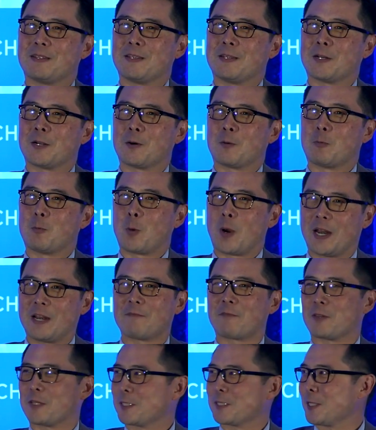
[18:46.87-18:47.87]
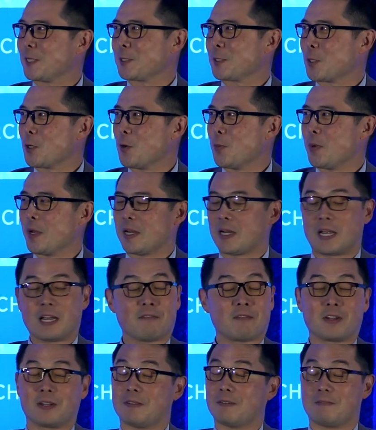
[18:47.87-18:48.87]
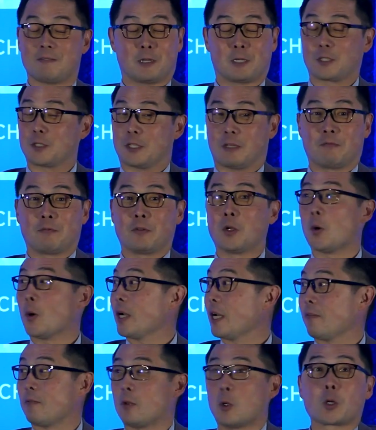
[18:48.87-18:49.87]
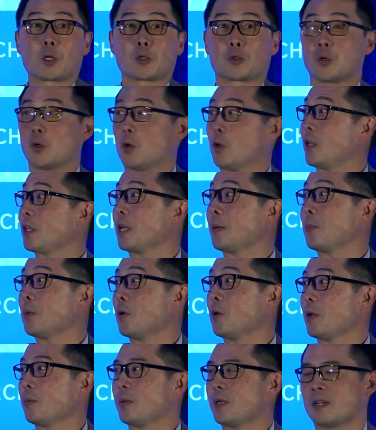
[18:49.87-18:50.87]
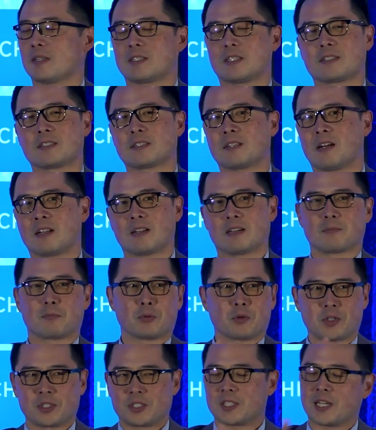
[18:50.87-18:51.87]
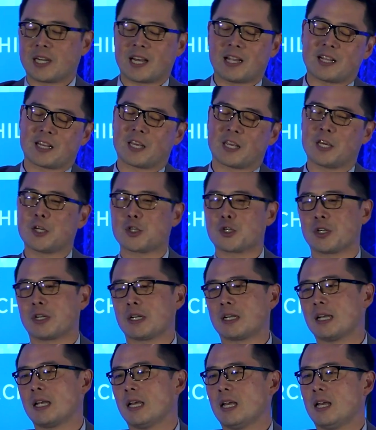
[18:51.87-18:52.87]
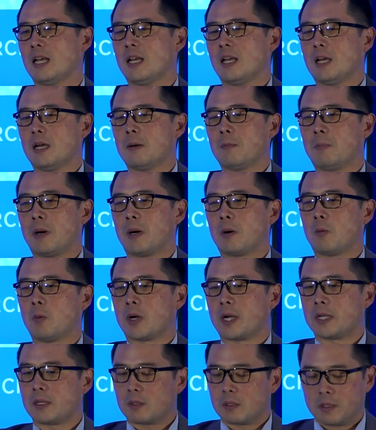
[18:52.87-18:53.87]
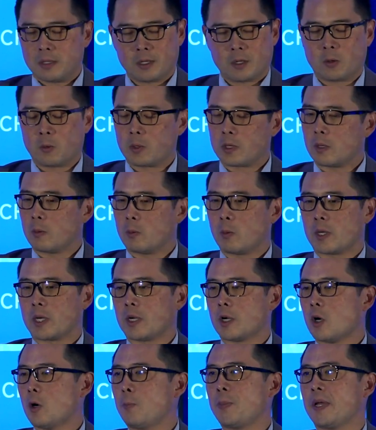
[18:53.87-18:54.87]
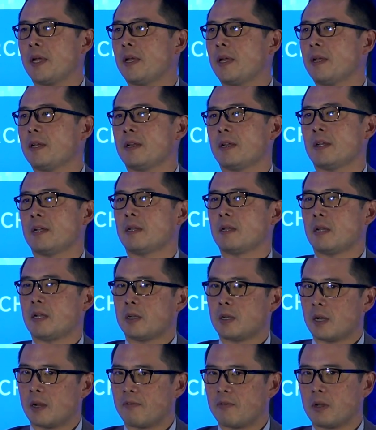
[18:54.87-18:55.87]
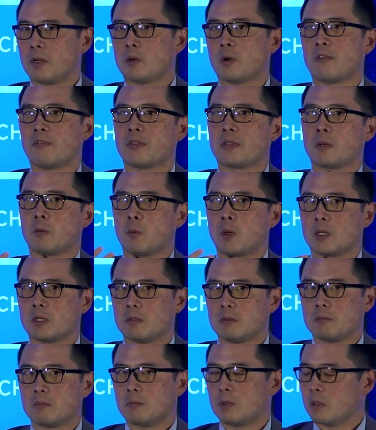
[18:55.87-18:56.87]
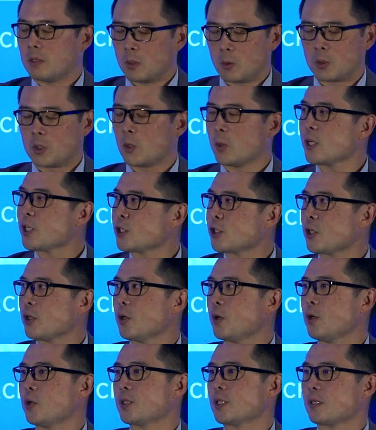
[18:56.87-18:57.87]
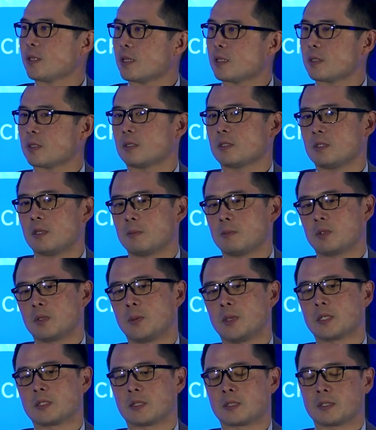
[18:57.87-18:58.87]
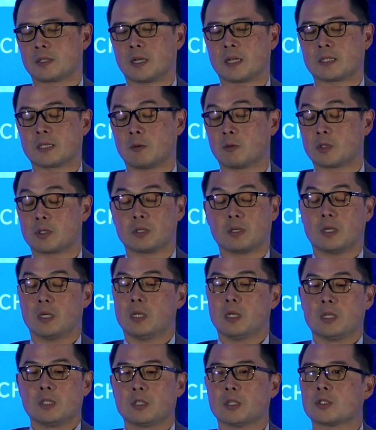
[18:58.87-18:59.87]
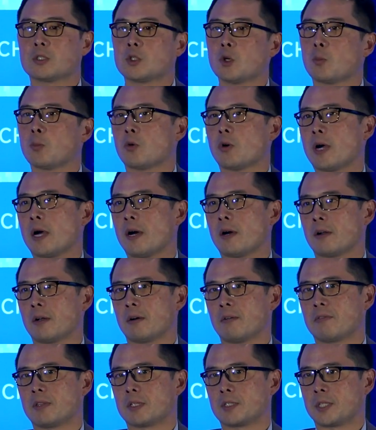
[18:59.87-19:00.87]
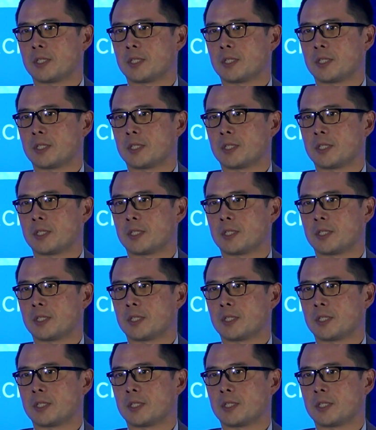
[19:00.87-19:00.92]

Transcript: waiting for this thing to open, having just have no idea, no control at that point because it's not a preset allocation. But when it opened and everything went, there were no issues and things seemed to be a success. I was just so proud of the